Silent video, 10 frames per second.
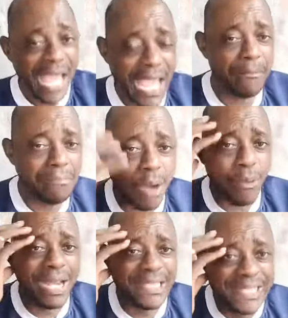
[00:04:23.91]
A
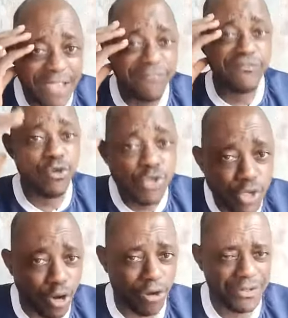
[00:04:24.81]
man when he see
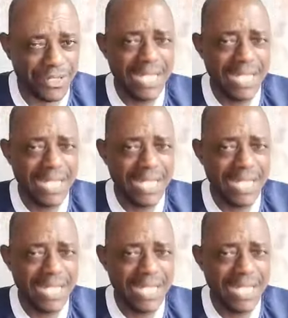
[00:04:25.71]
future,